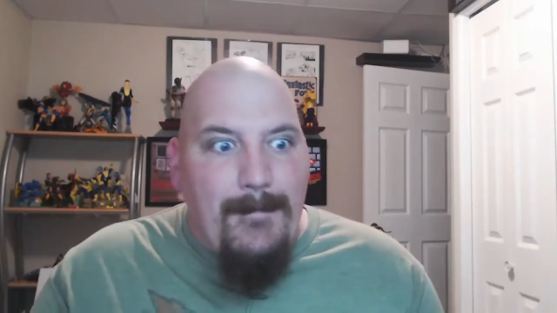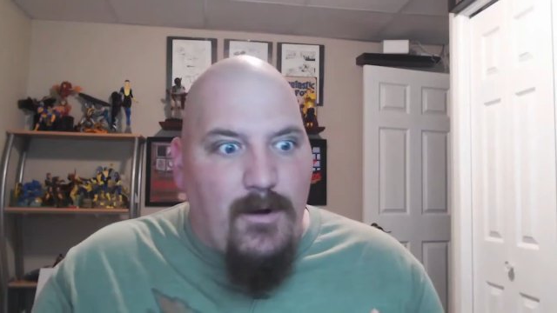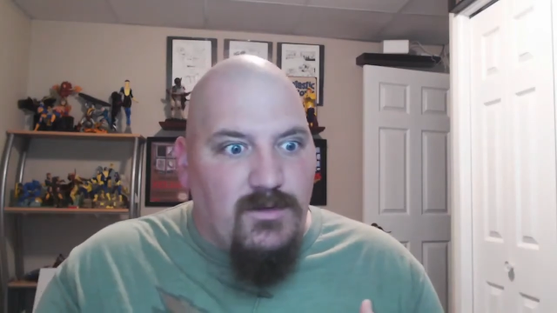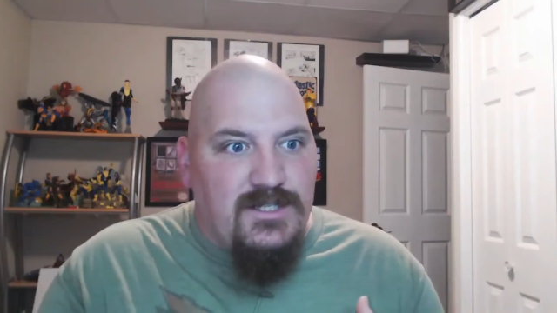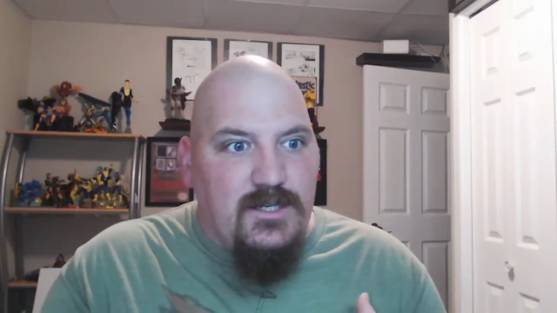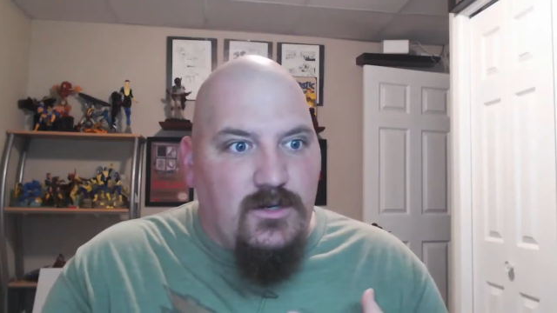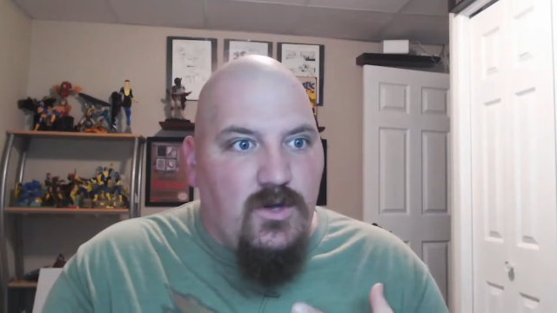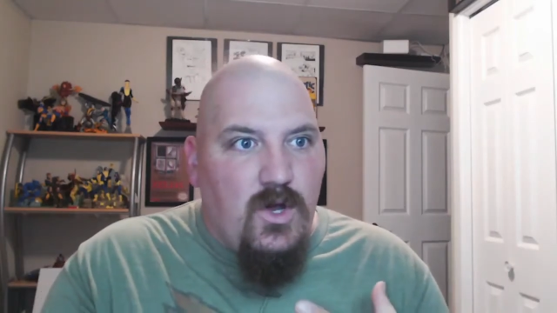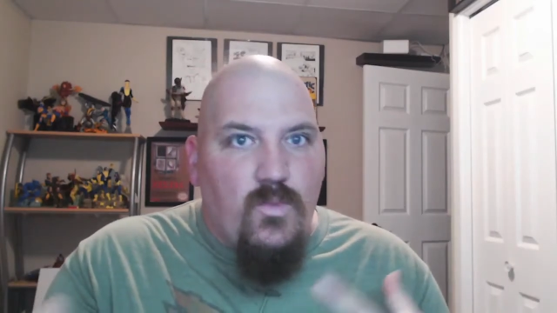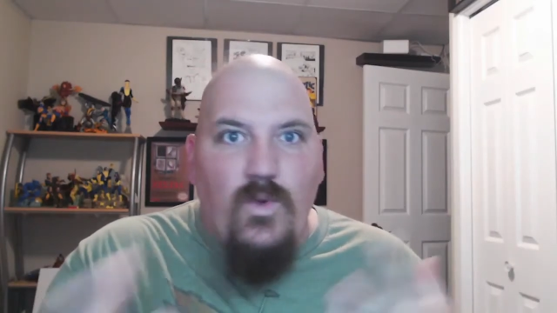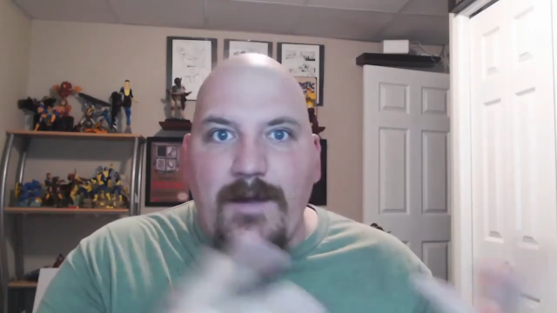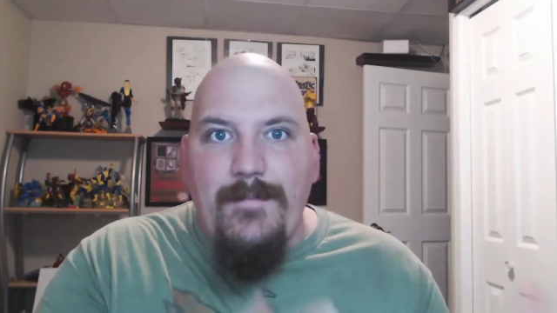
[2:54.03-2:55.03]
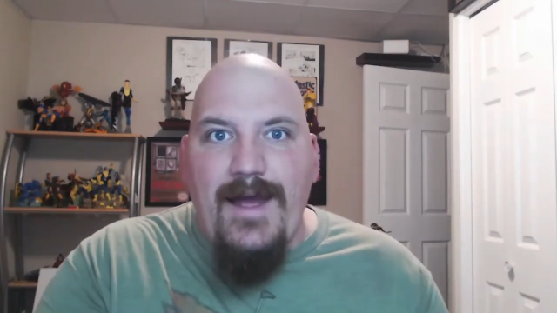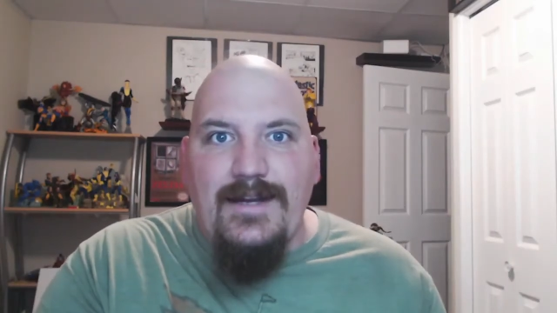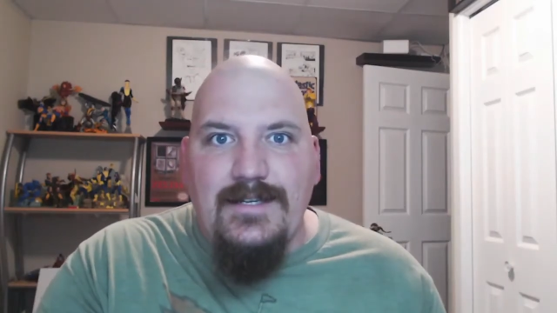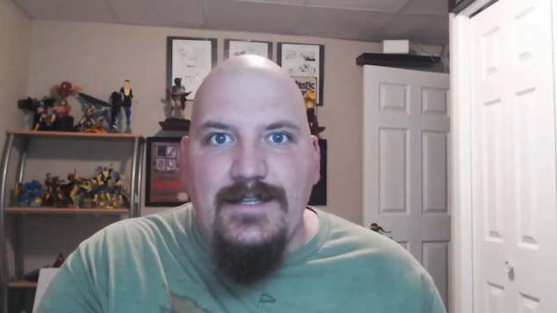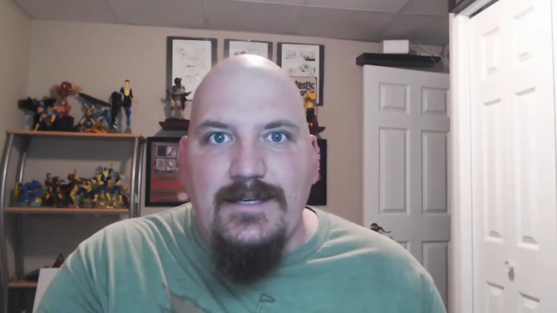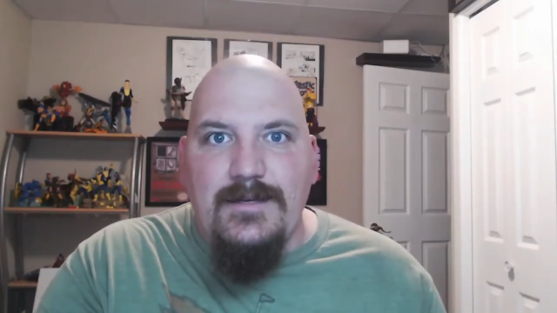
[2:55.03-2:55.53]
but we're still right back
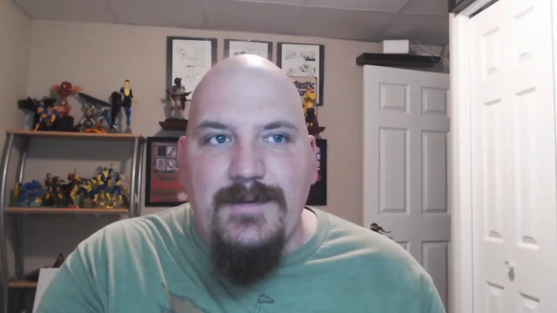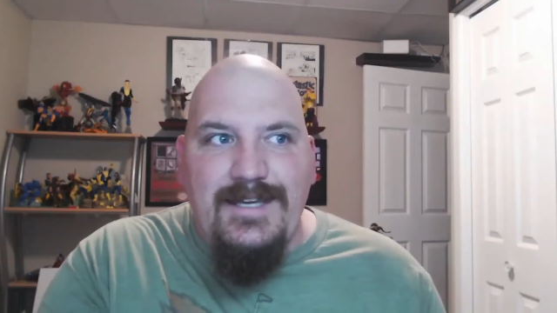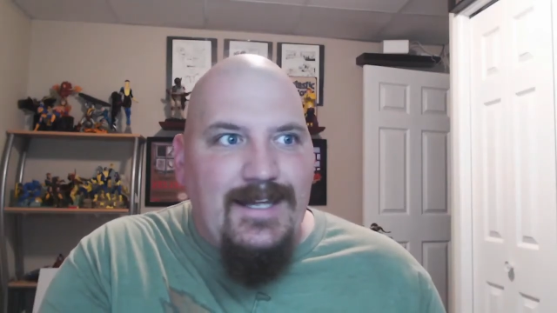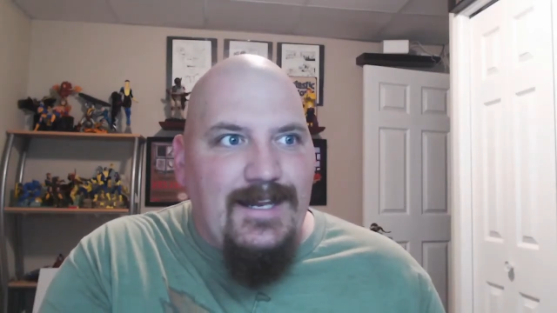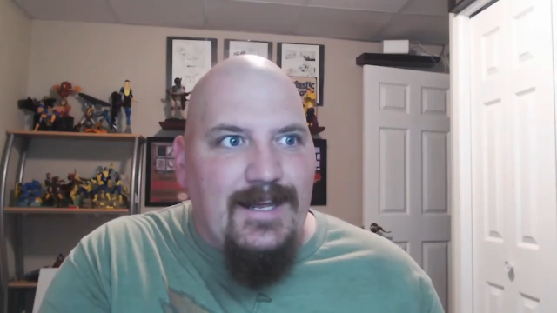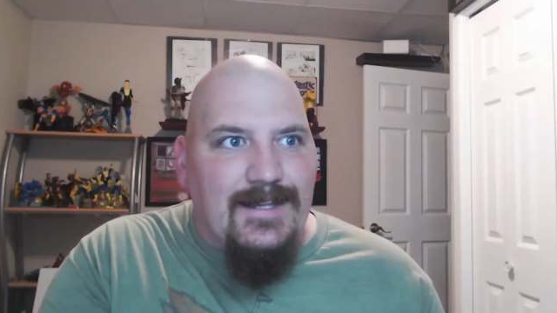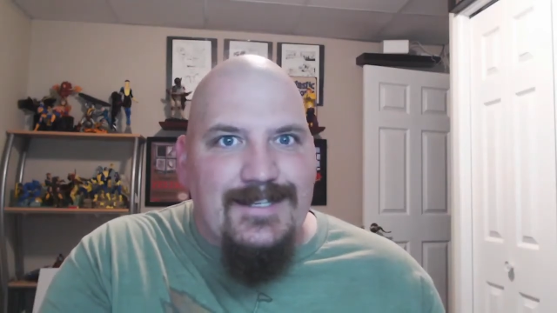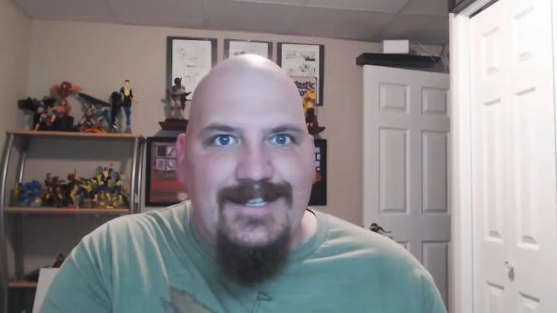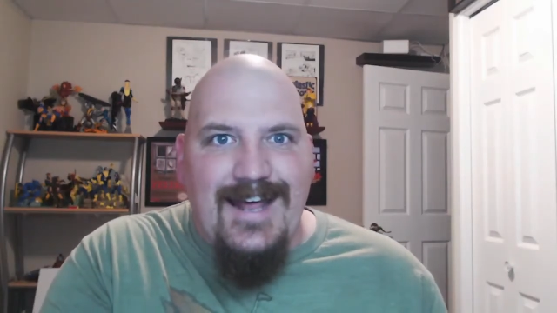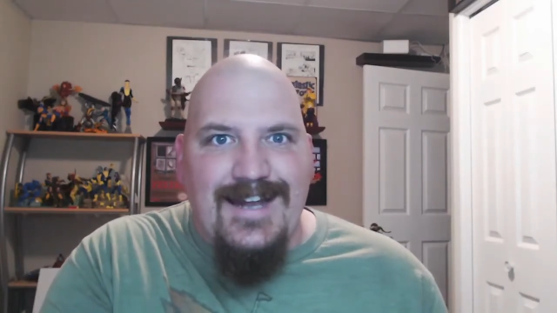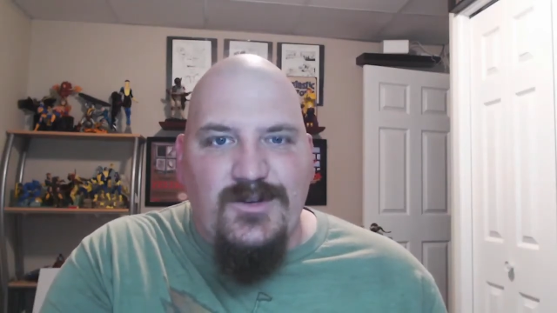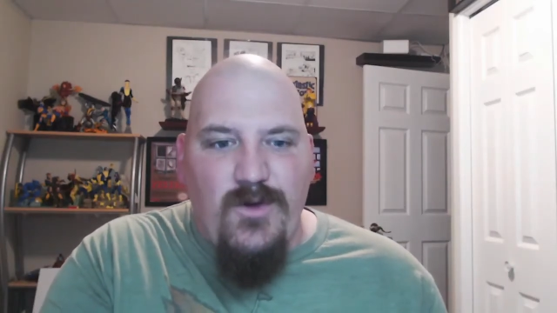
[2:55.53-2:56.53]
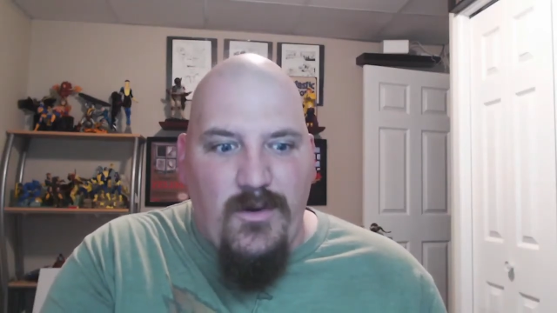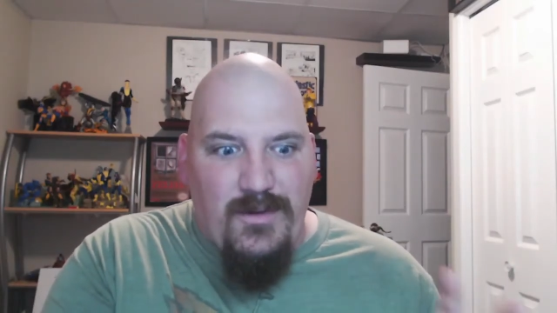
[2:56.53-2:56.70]
to the beginning, the status quo.